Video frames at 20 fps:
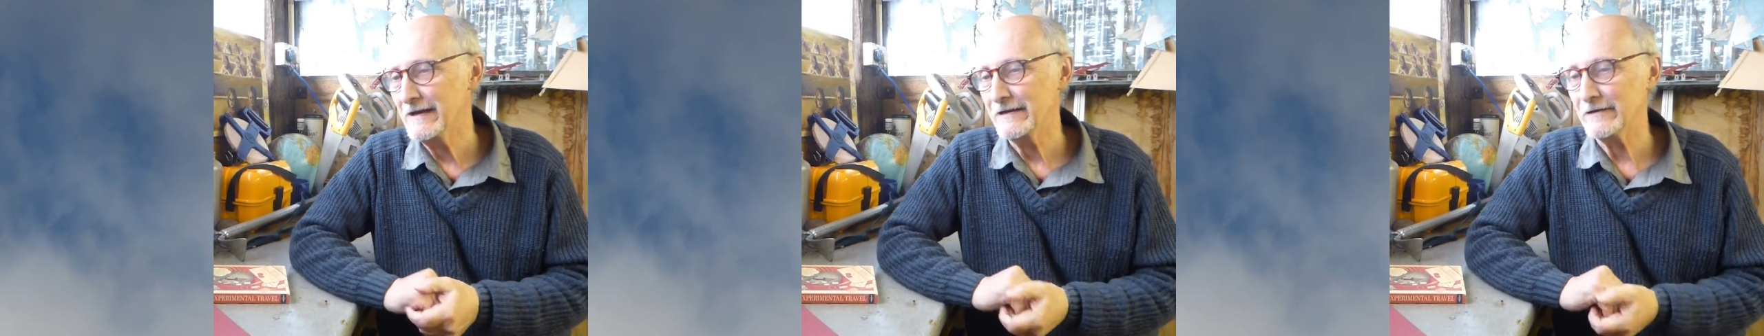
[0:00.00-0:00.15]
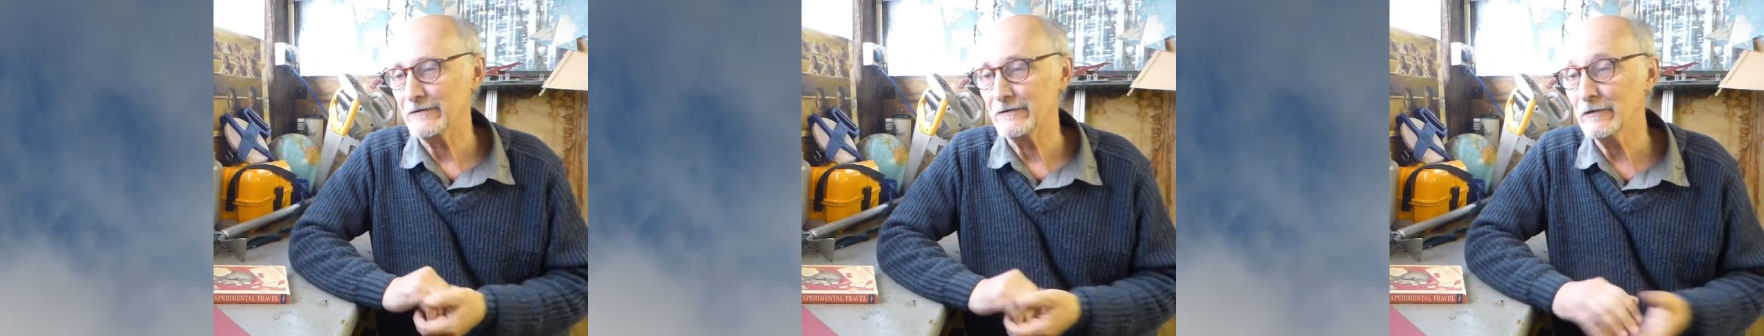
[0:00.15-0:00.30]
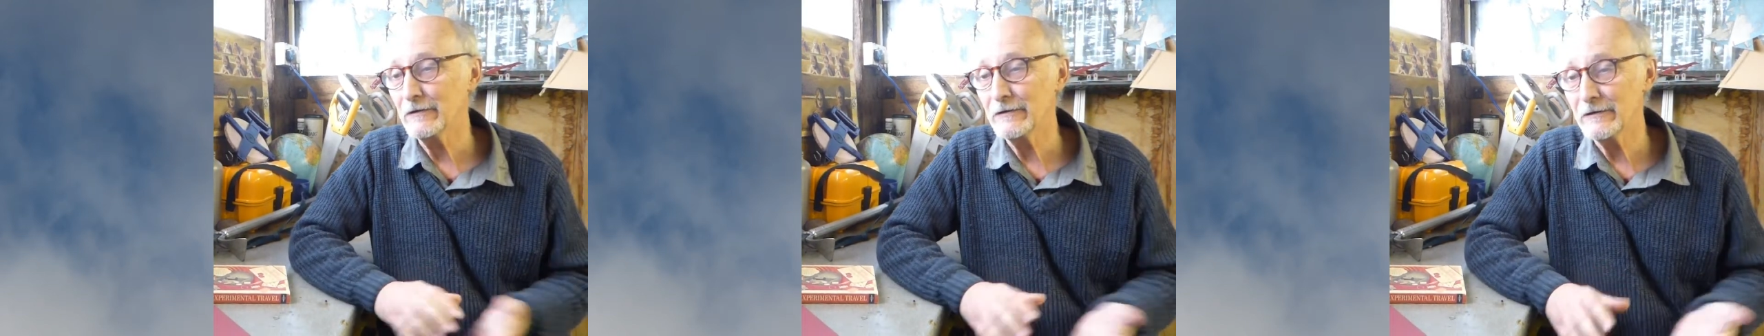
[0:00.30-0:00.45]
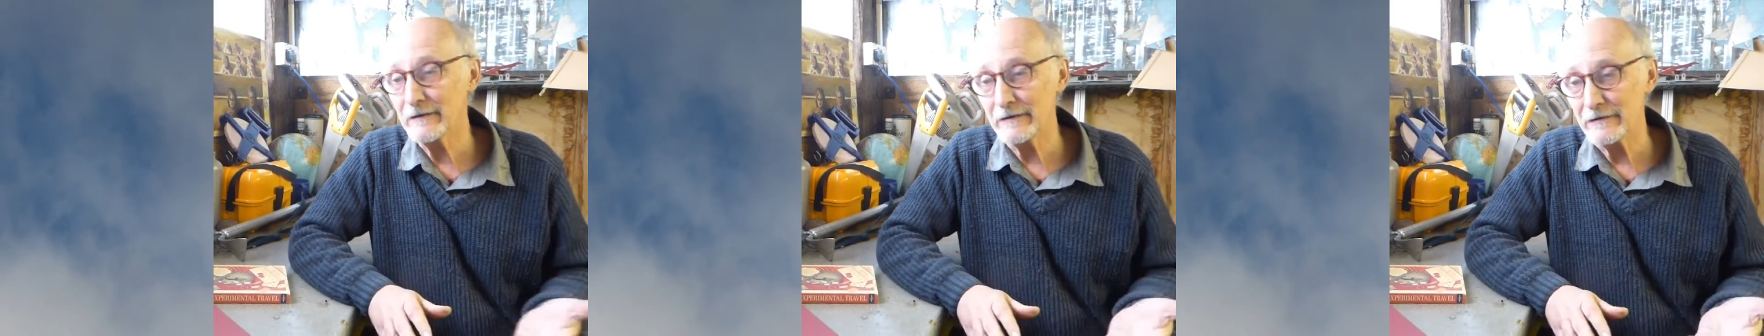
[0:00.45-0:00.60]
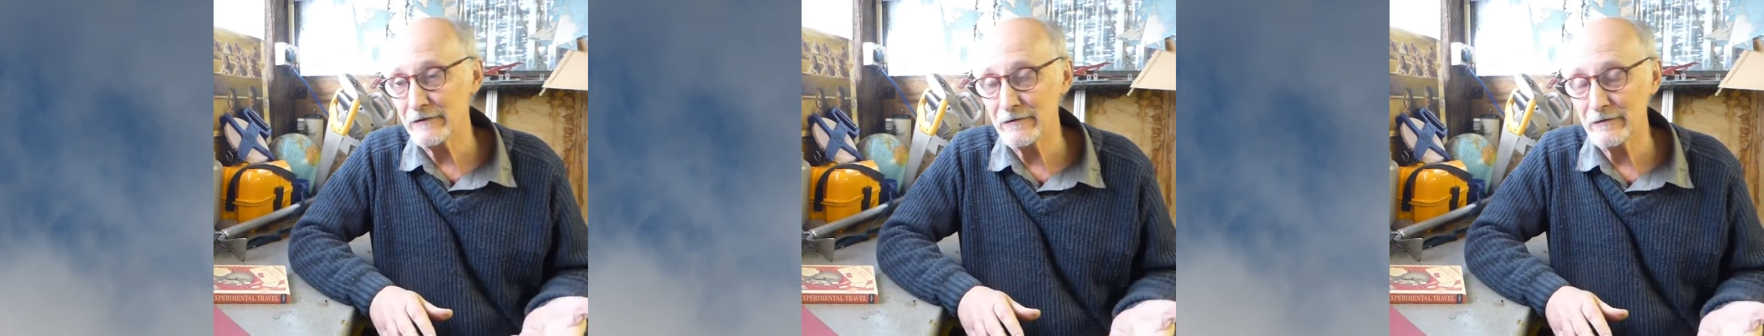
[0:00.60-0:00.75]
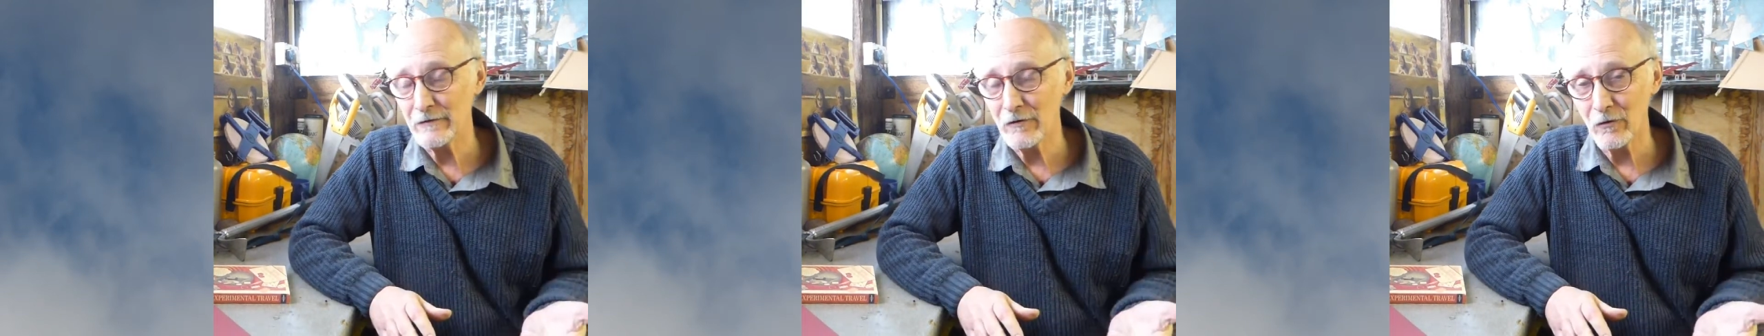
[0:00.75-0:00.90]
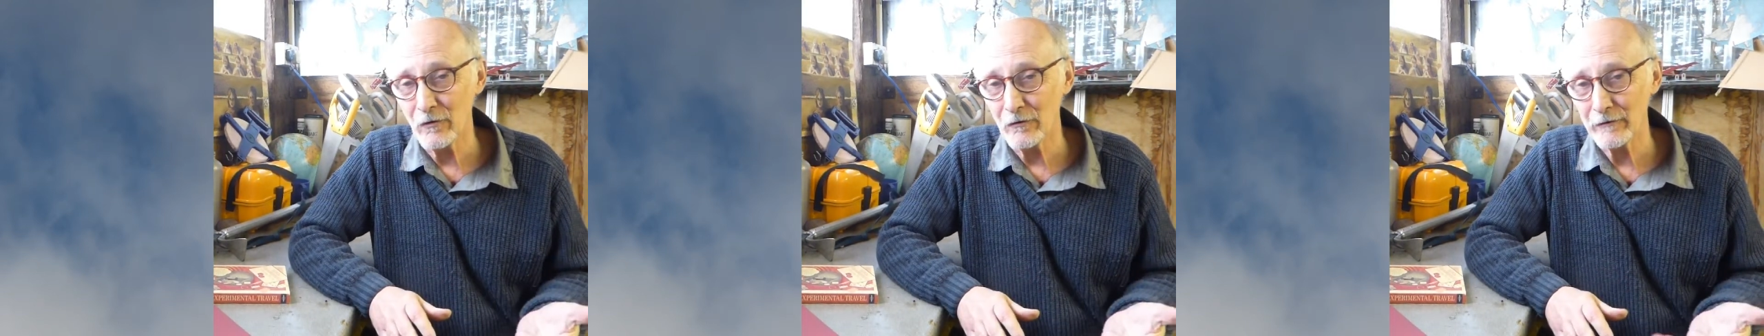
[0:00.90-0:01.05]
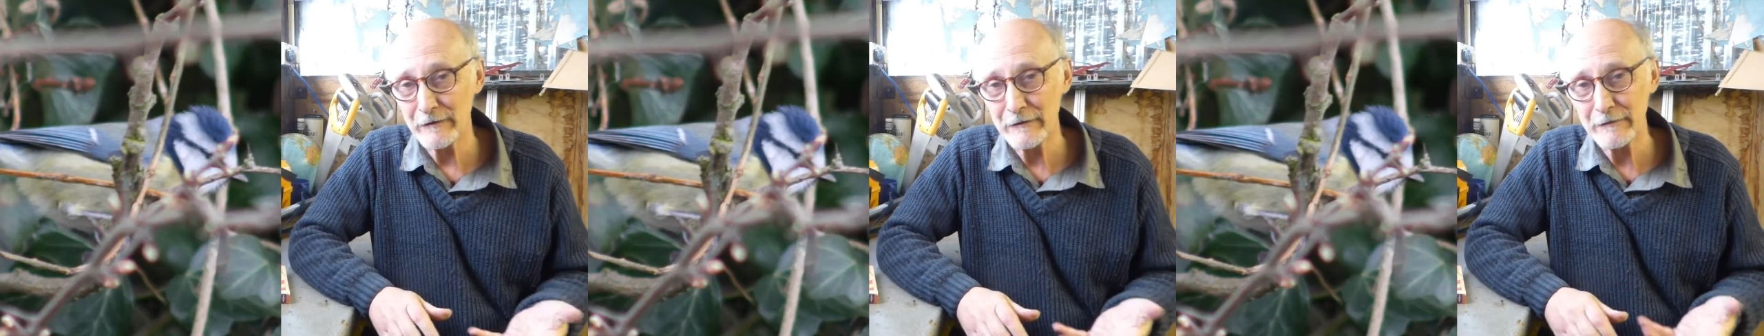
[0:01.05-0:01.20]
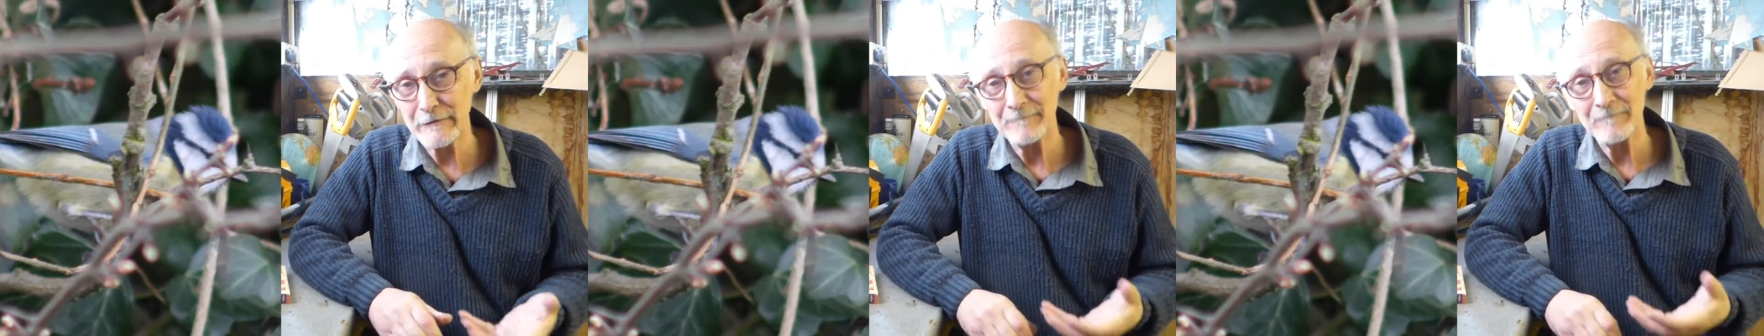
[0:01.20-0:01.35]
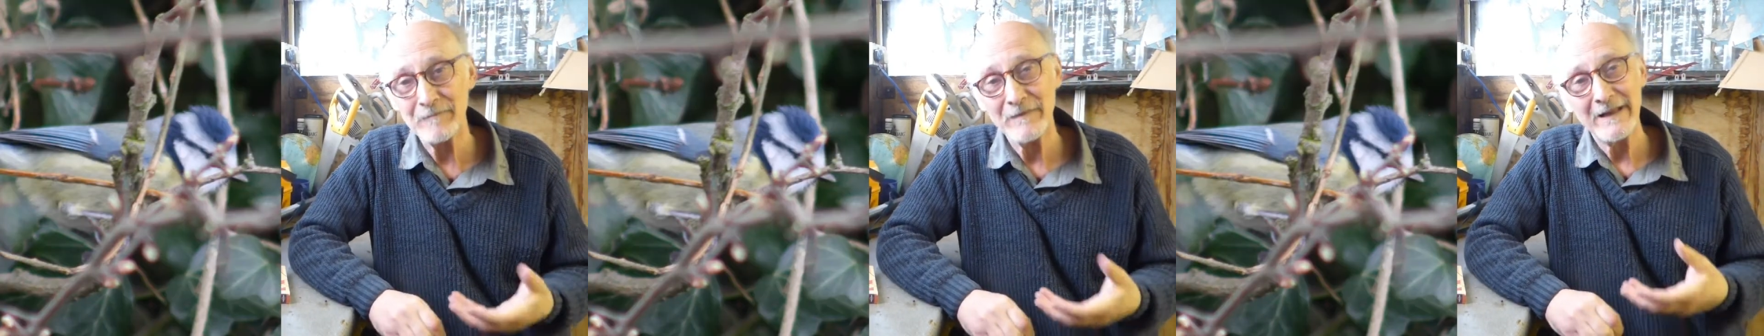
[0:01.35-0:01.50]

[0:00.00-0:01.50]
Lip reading: you're looking at new corners,